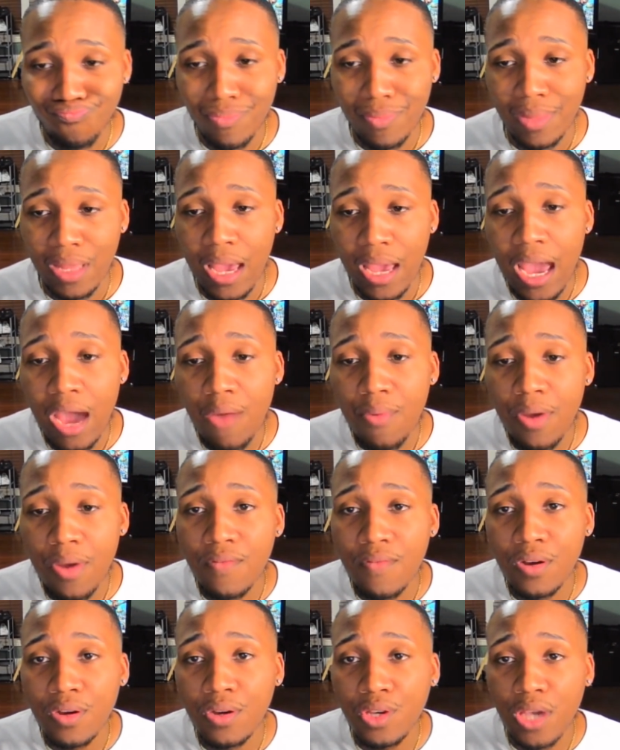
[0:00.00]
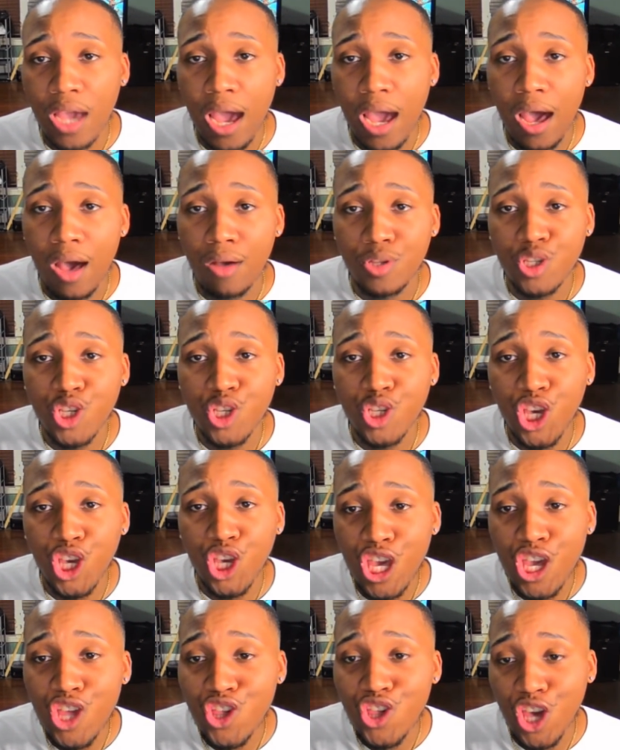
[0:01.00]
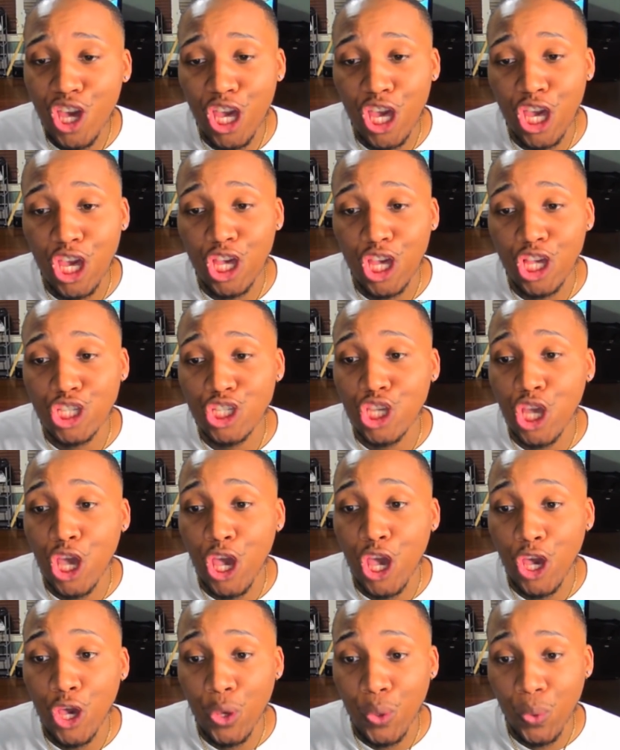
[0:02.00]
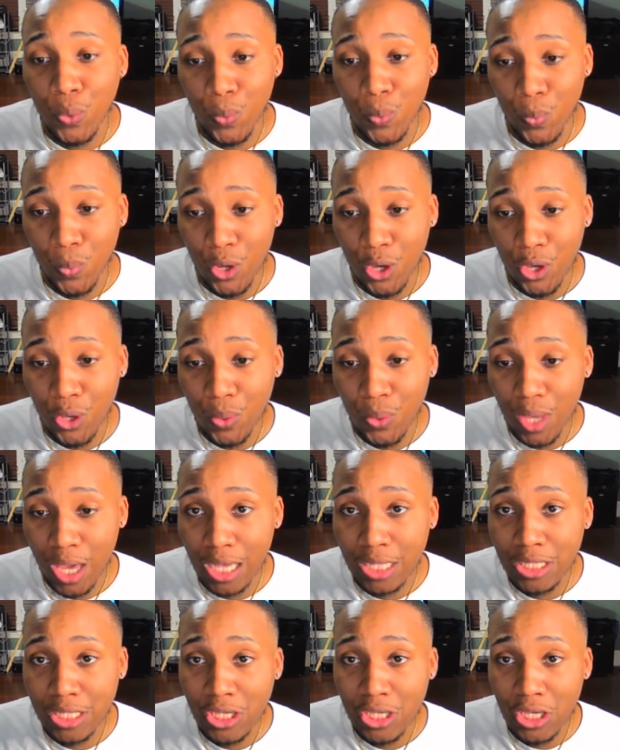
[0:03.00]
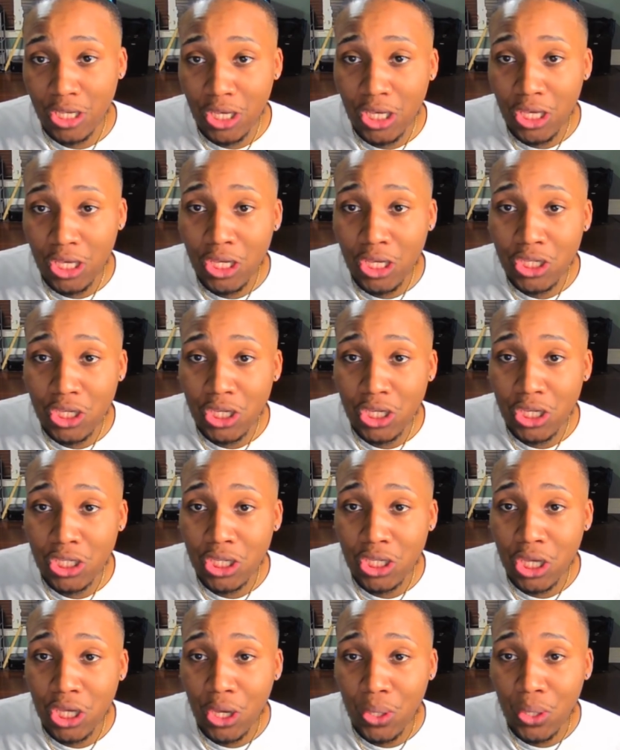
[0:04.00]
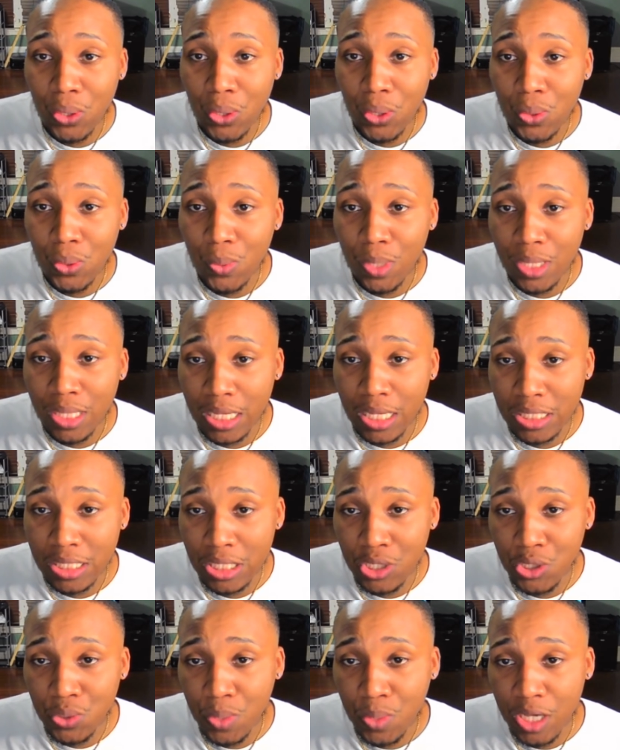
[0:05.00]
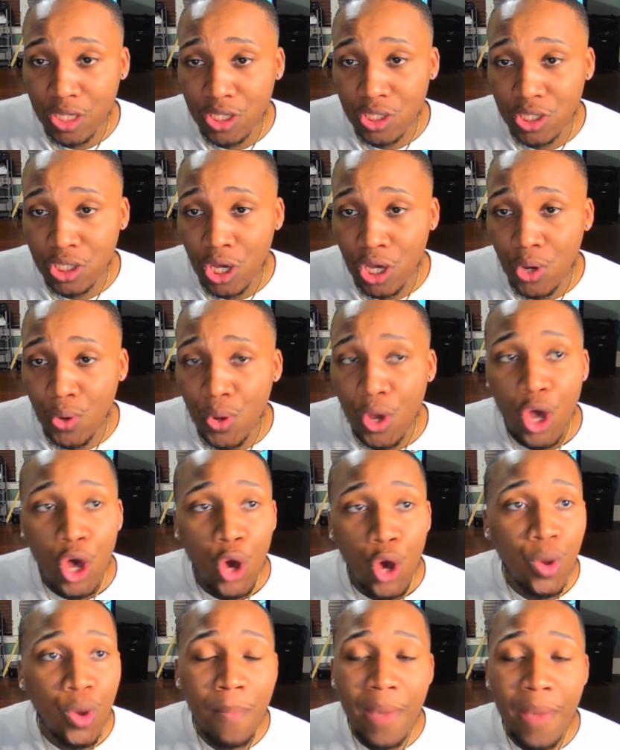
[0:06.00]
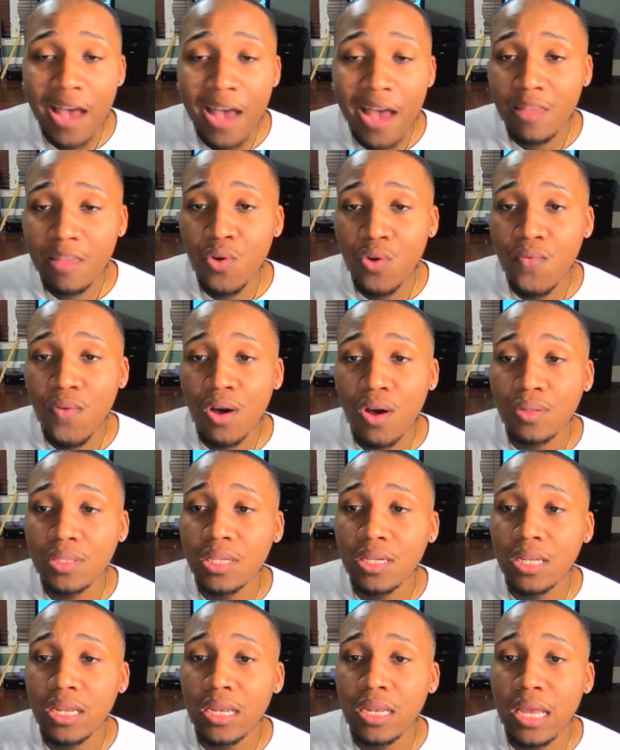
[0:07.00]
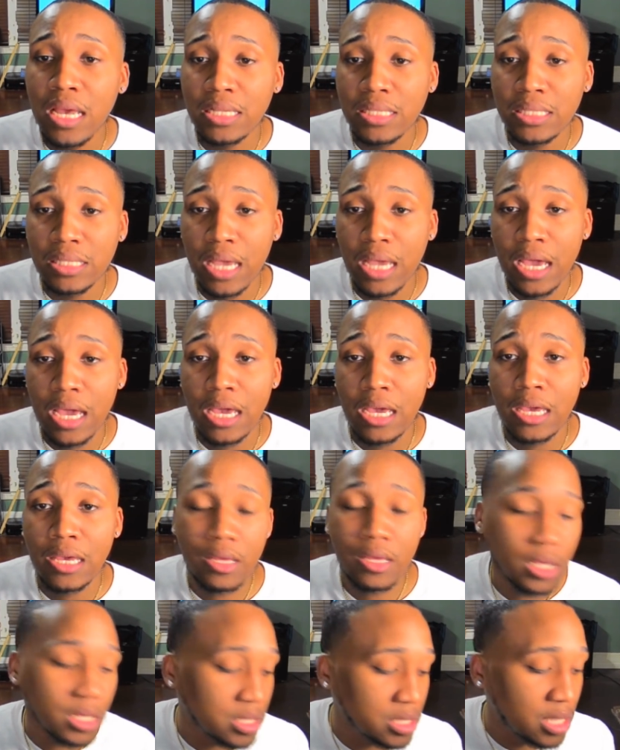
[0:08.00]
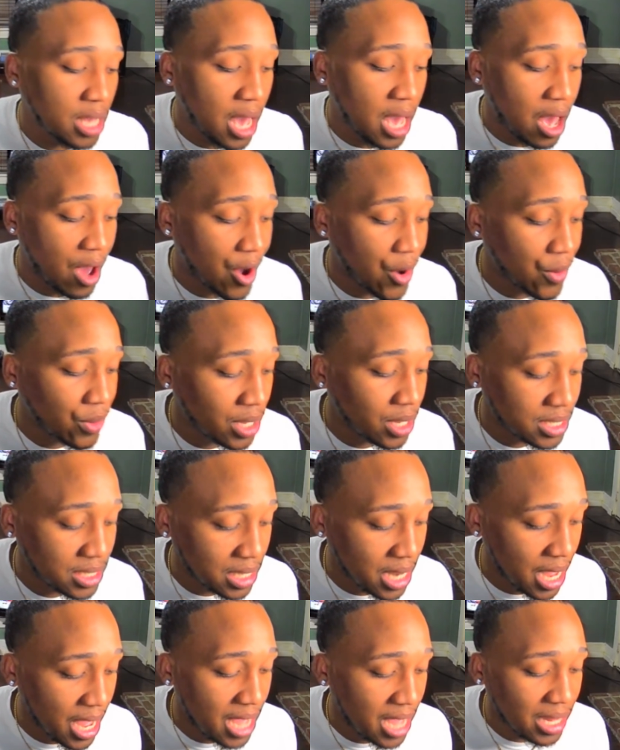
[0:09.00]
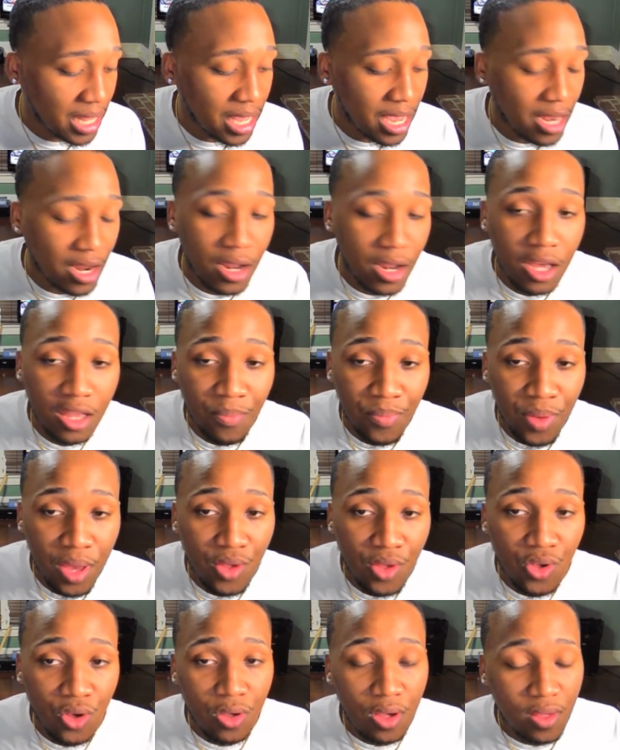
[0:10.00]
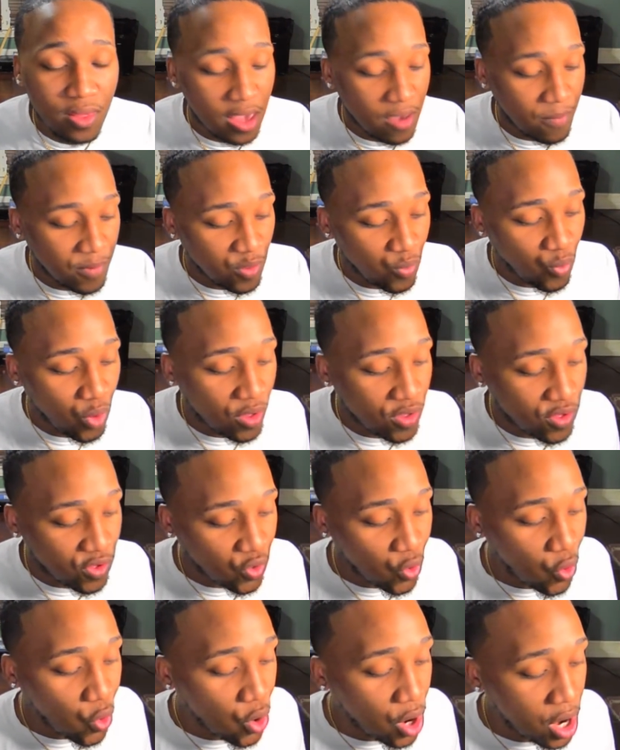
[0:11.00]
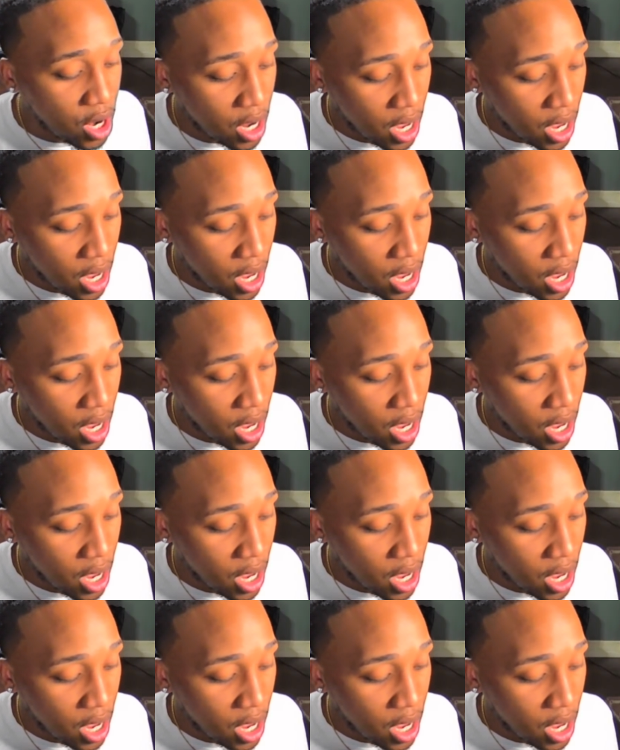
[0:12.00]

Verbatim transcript: However, y'all, to each is own. Okay, to each is own with that situation. So we're about to move on to the next thing. Cause y'all, listen, I had to get another picture because there was one story